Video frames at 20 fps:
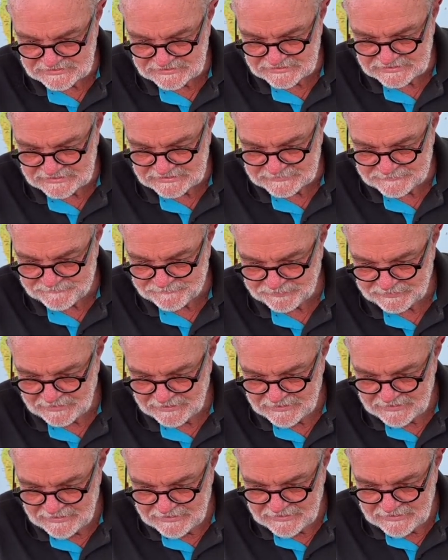And
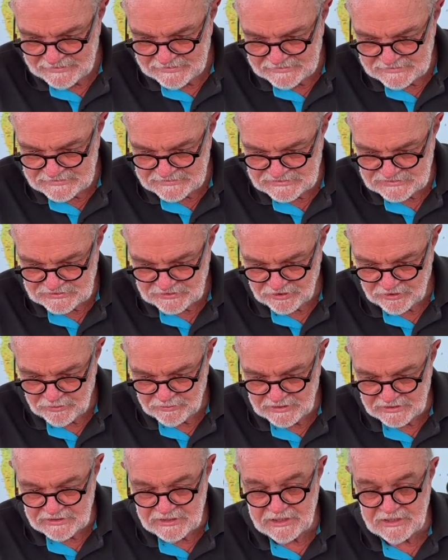
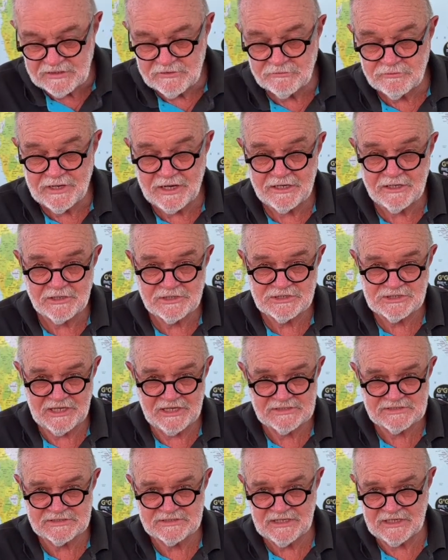in the radio
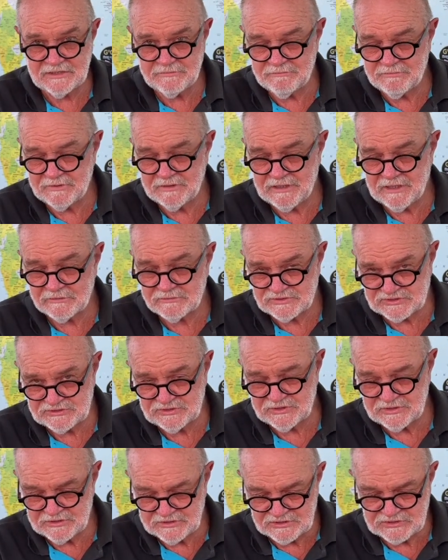chats, they'll
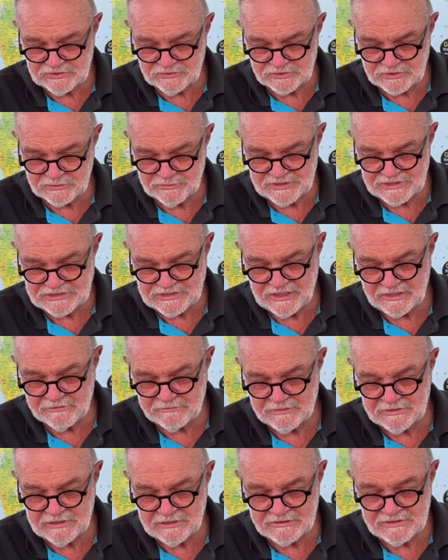certainly talk to each other,
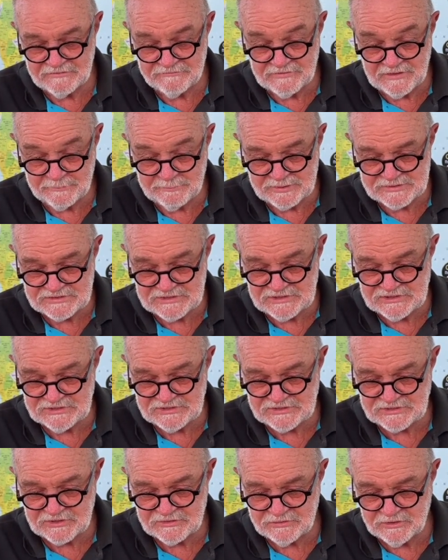and they'll give their
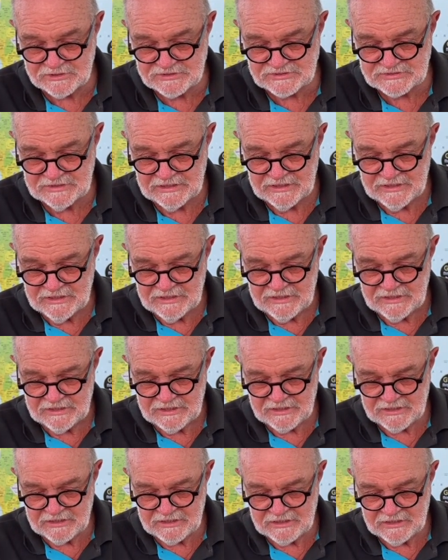positions across,
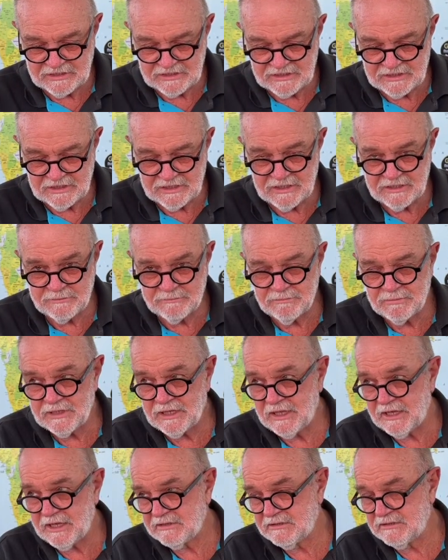and
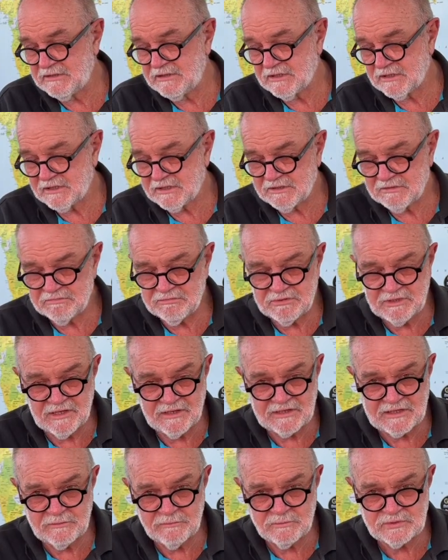
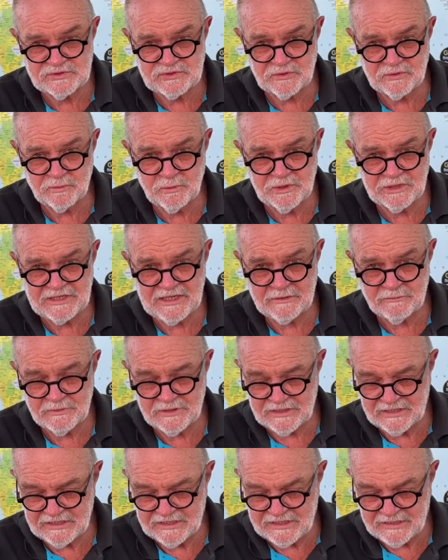they can sort of work out
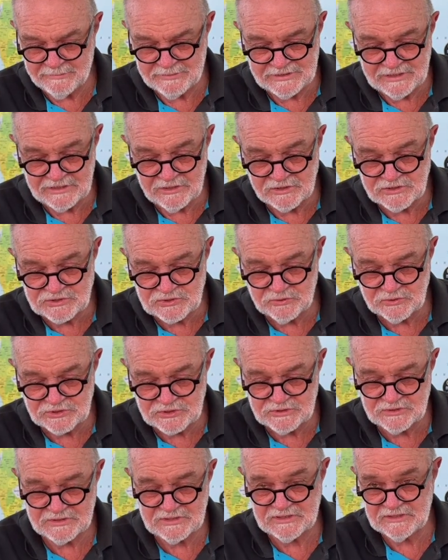where they are, but they don't talk
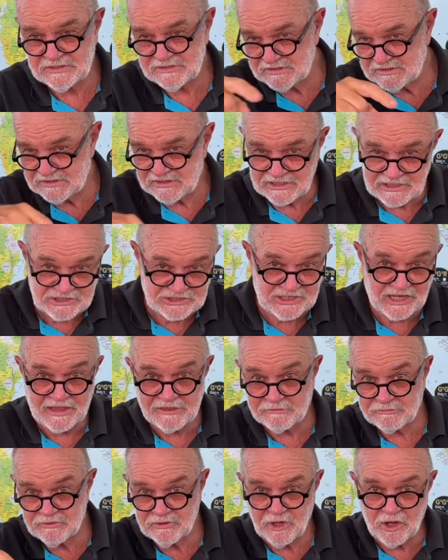to each
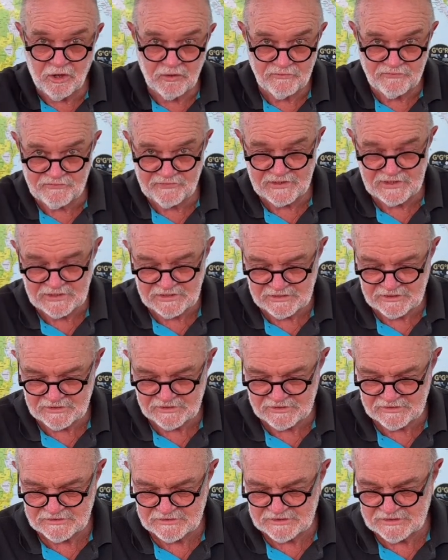other and the whole fleet.
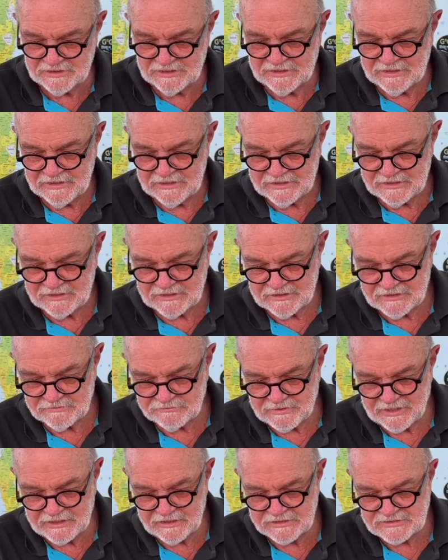The
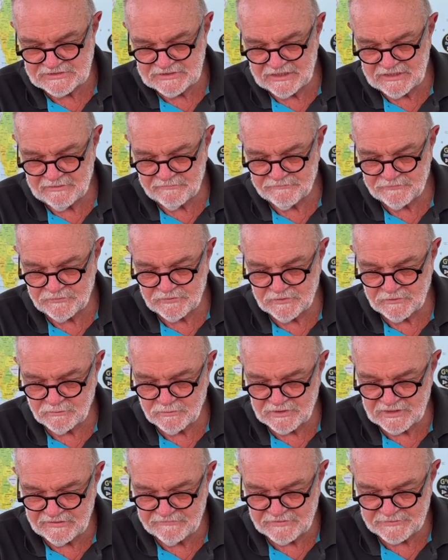radios aren't up for it or
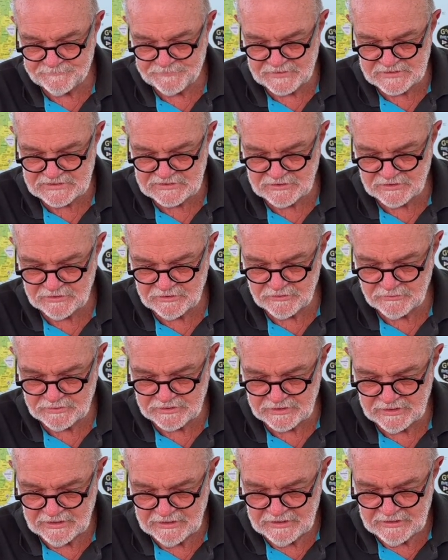whatever.
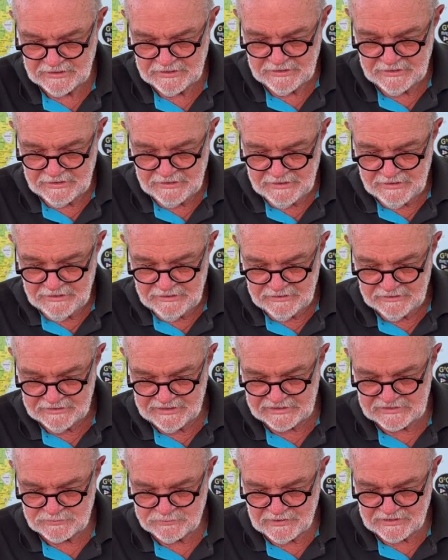So
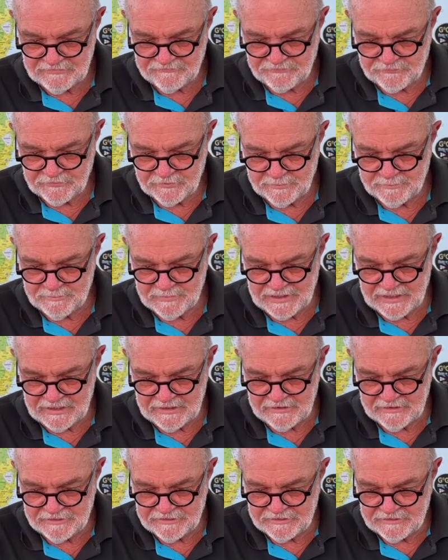next one from
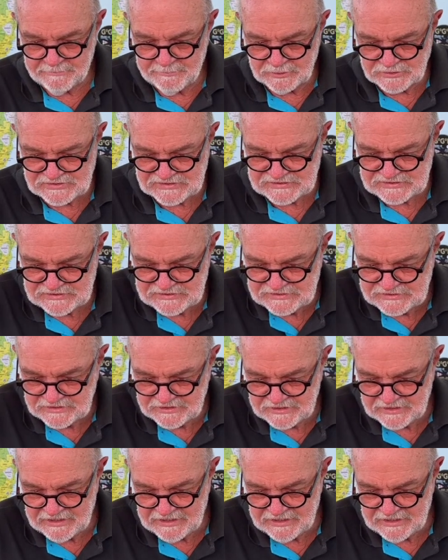Anthimus.